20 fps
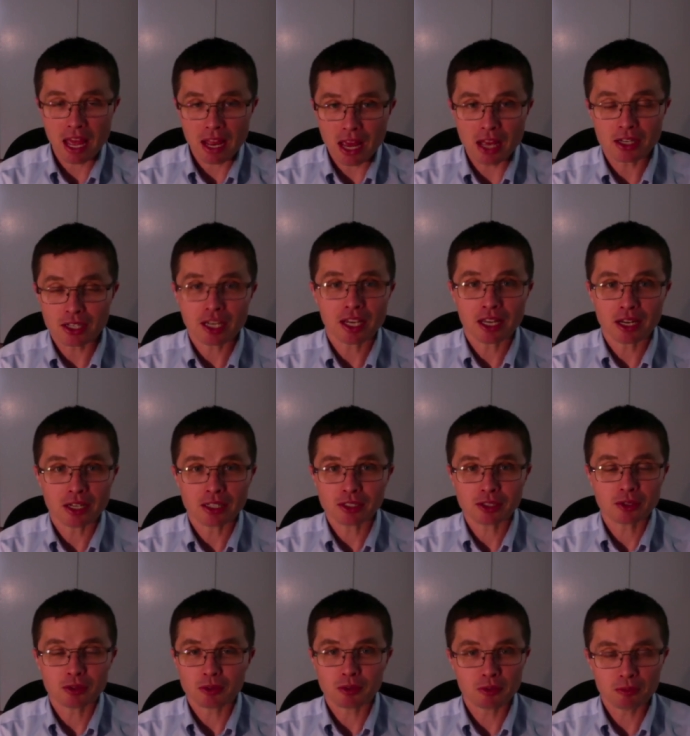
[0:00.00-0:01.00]

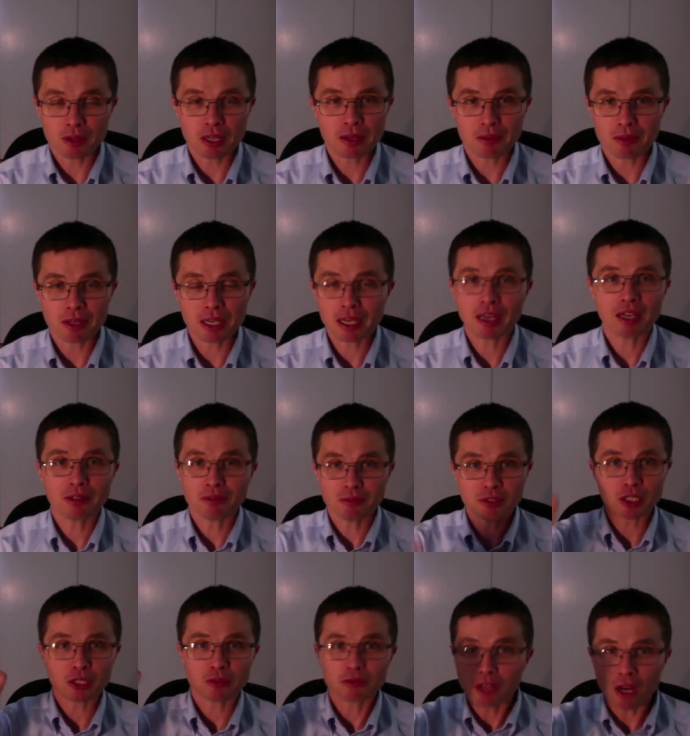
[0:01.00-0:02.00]
Antigonus, the king,
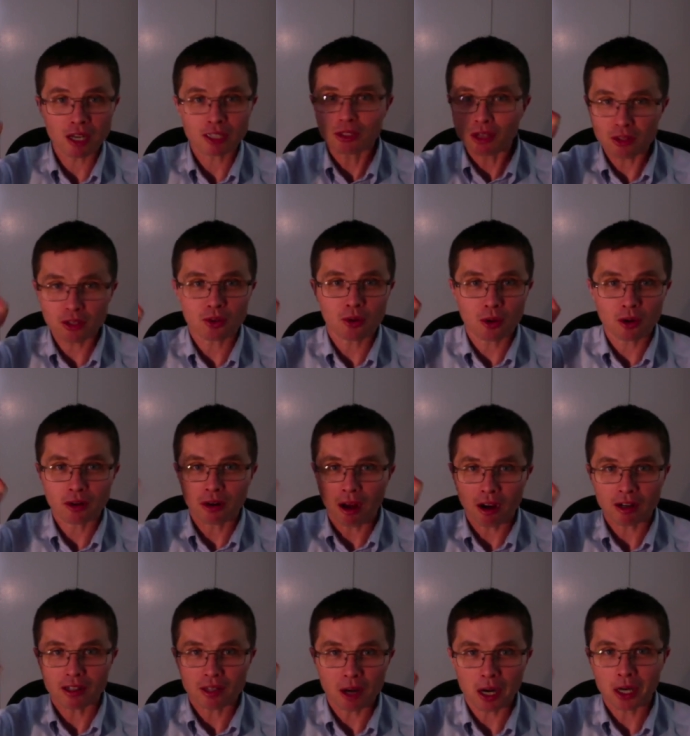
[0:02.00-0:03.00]
just knocks on the door.
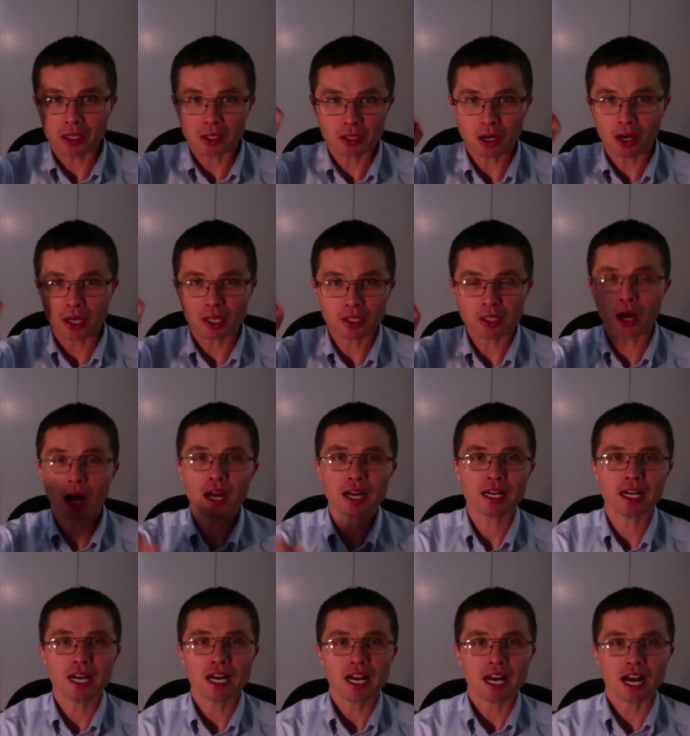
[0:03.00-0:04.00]
Knock, knock, knock,
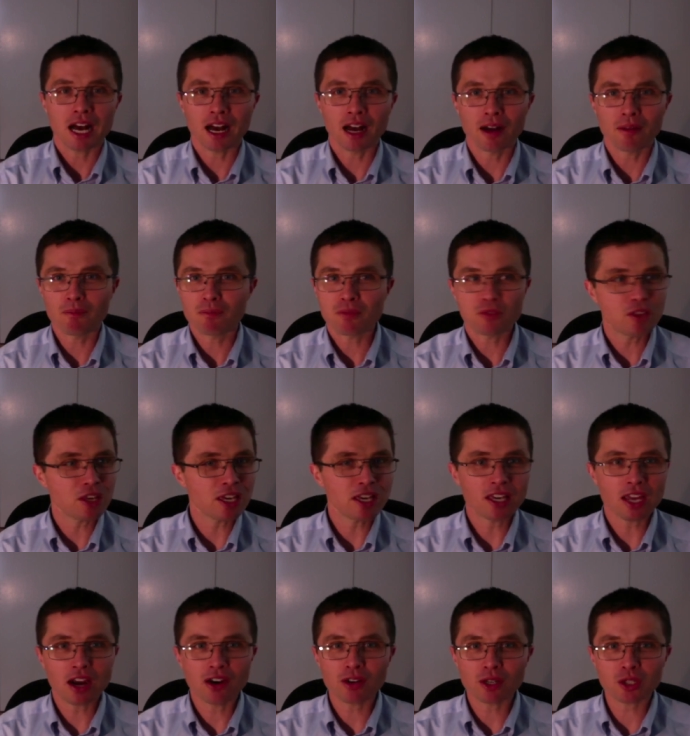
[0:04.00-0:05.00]
knock. The
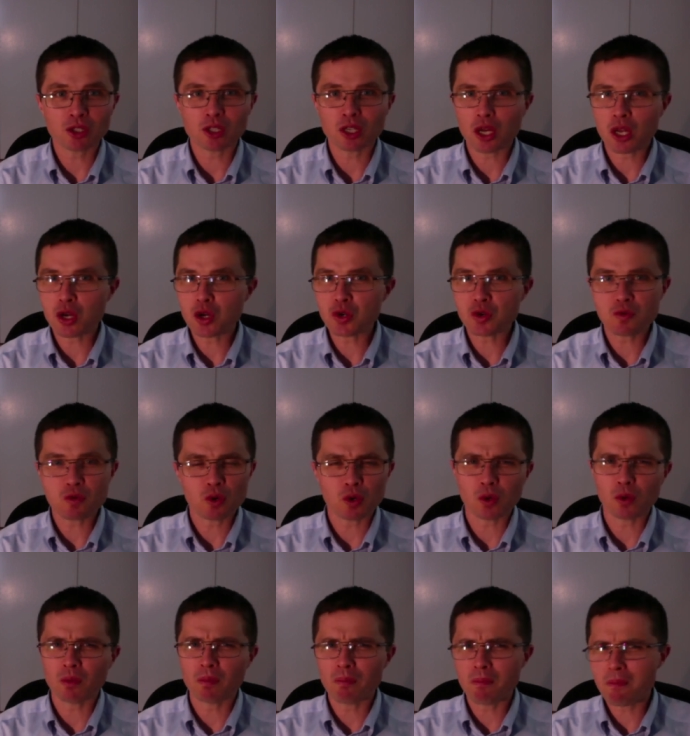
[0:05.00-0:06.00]
garrison,
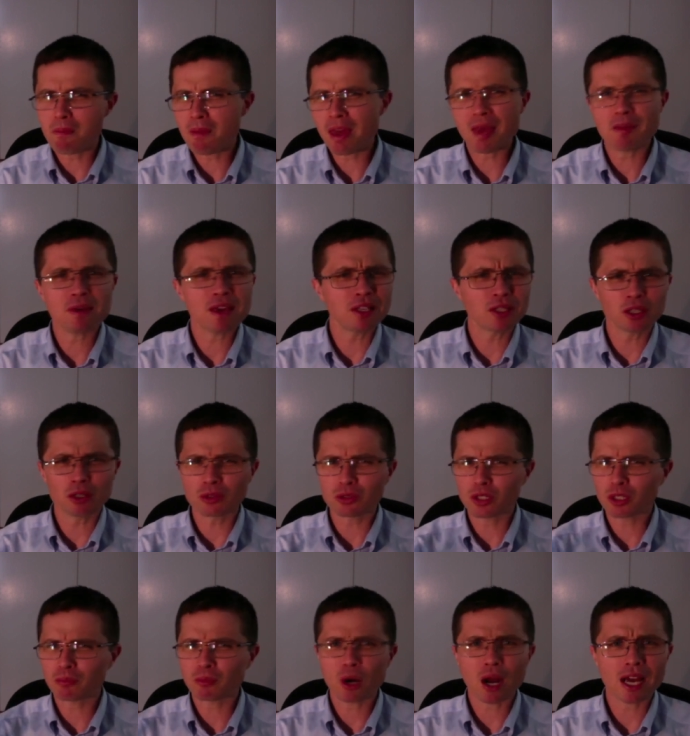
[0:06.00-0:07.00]
who may be a little
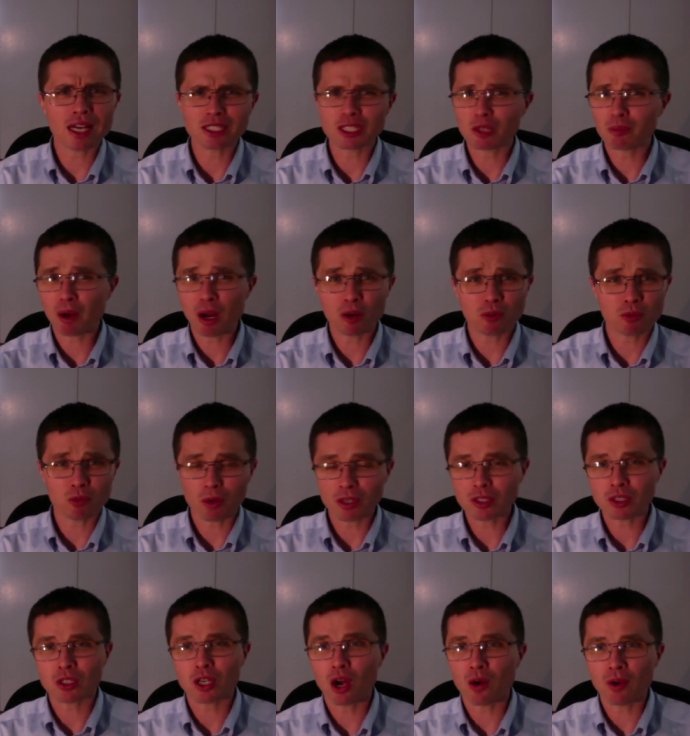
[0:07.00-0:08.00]
surprised about
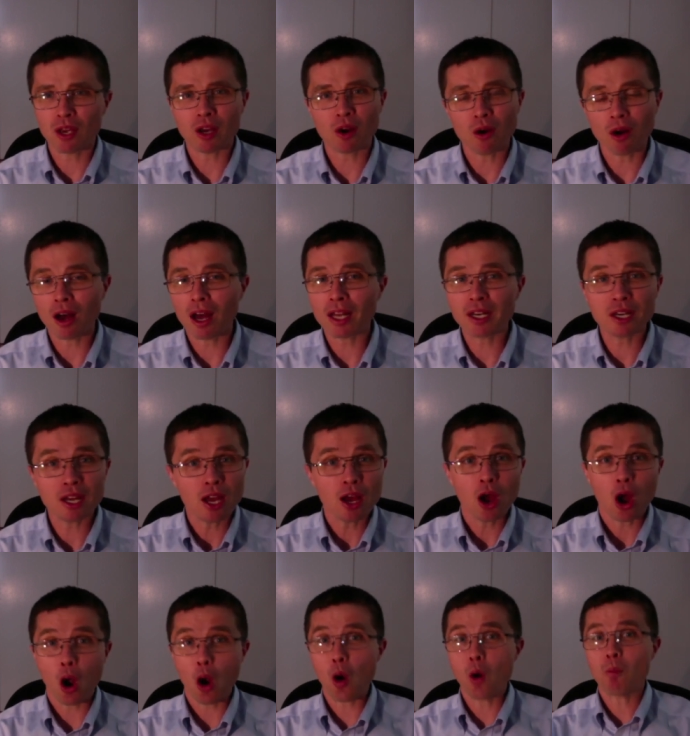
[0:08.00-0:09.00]
what's going on,
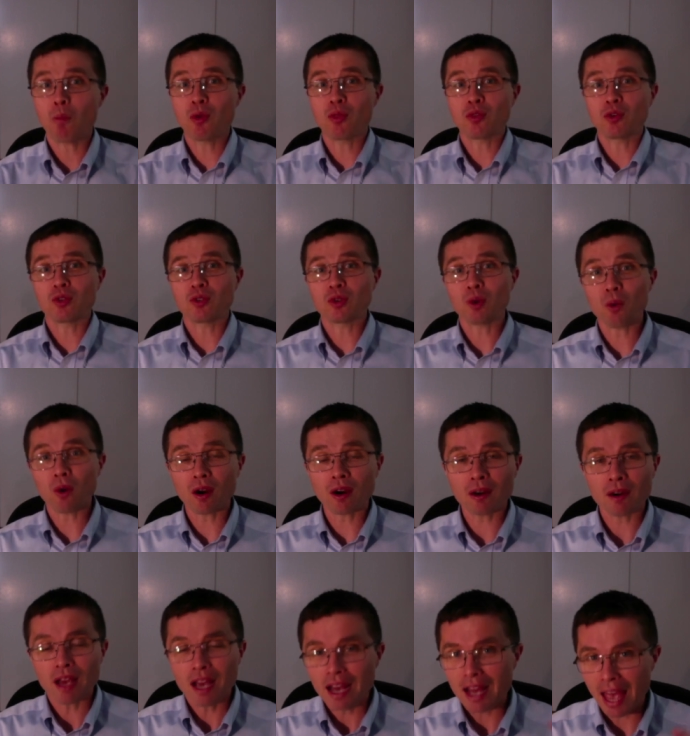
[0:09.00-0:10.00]
open the
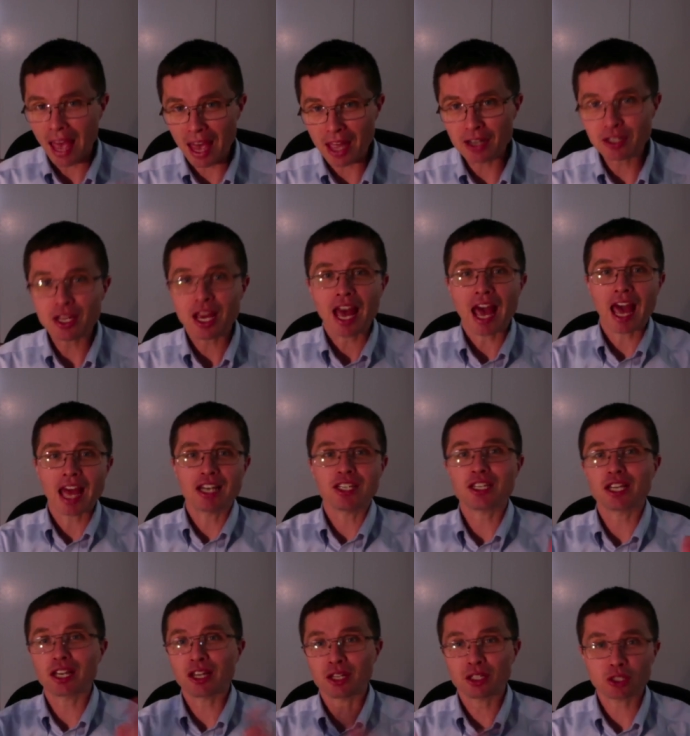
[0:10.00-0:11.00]
door, and
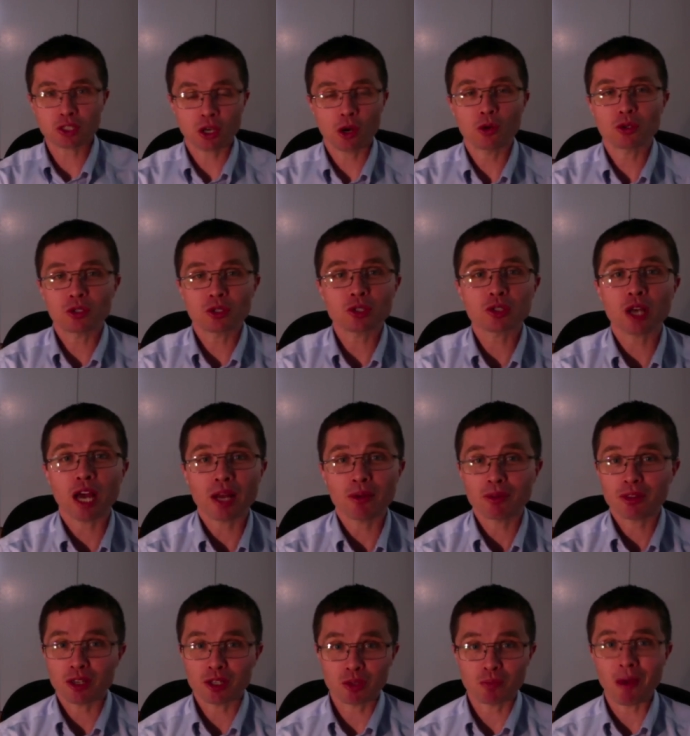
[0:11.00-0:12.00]
Antigonus goes inside
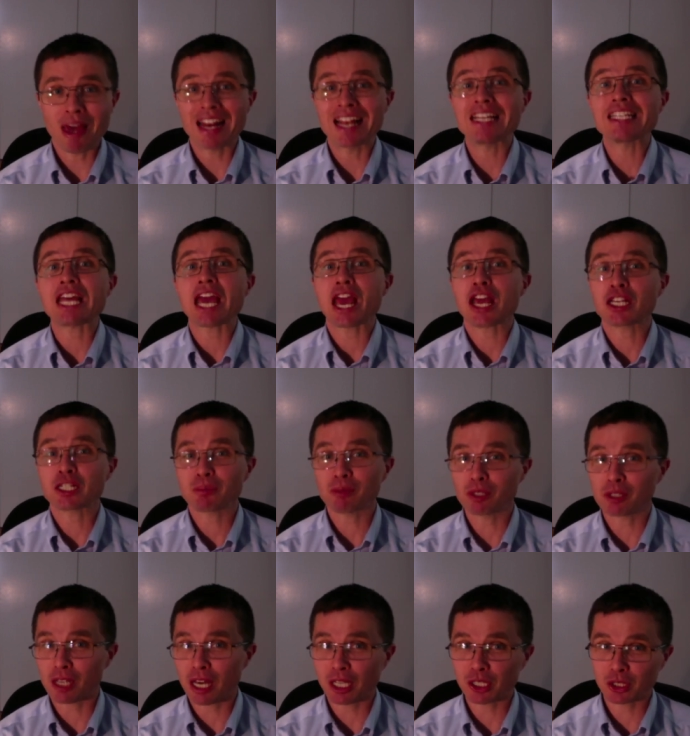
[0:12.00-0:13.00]
with his men and takes
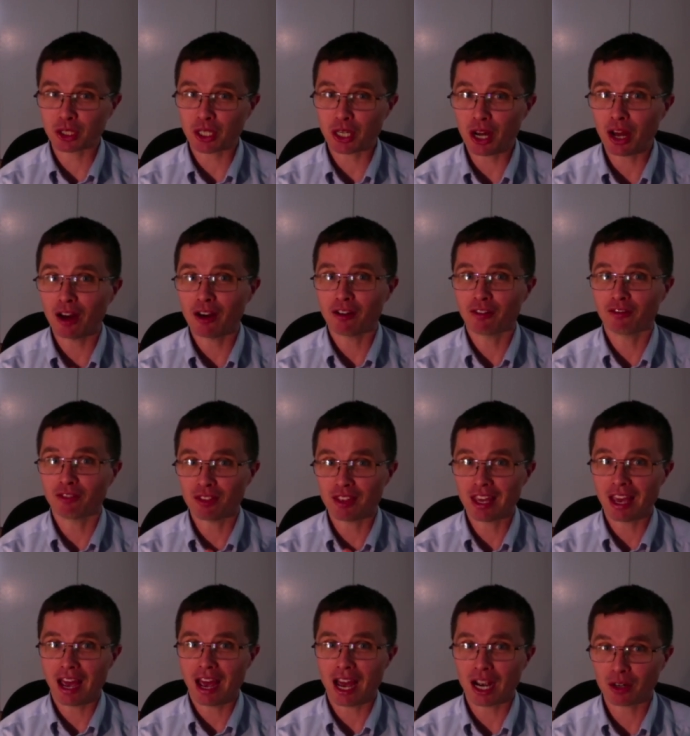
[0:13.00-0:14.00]
possession of
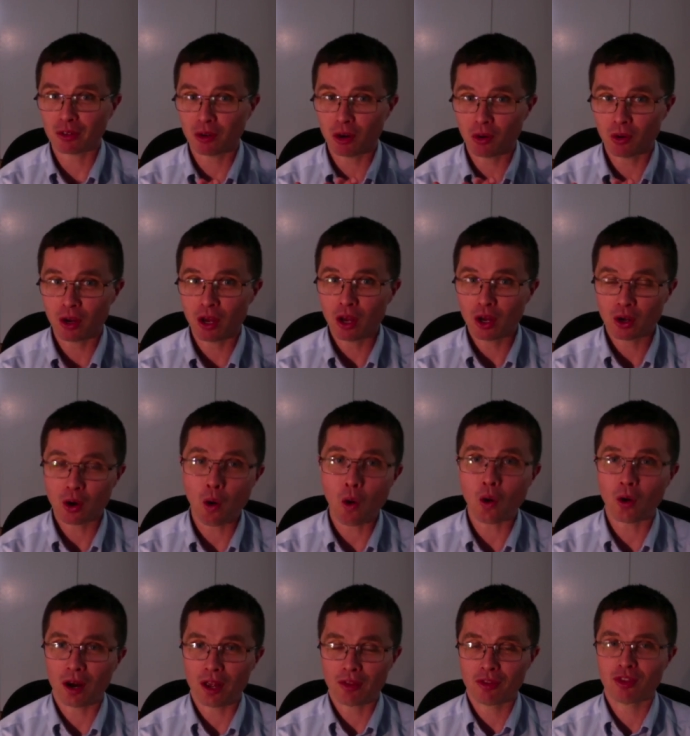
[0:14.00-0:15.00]
the
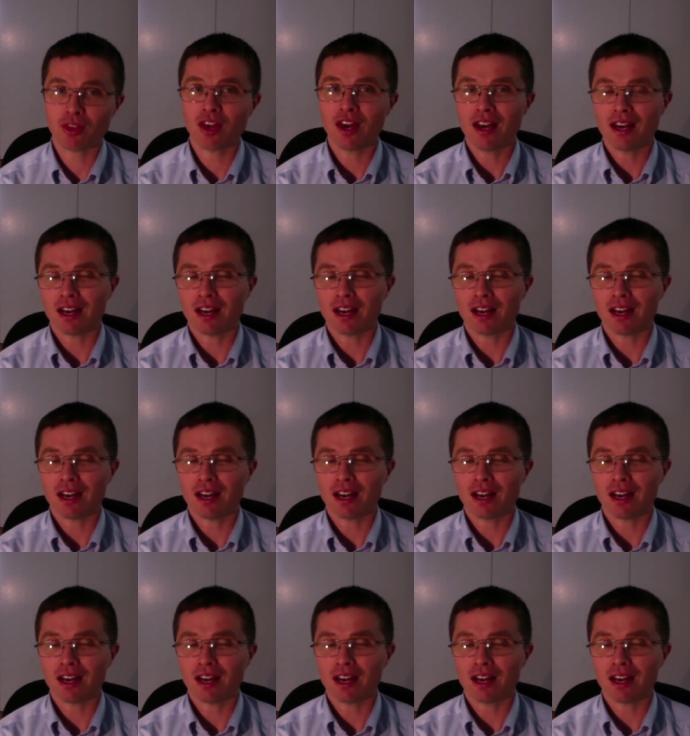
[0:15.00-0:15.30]
Acro-Corinth.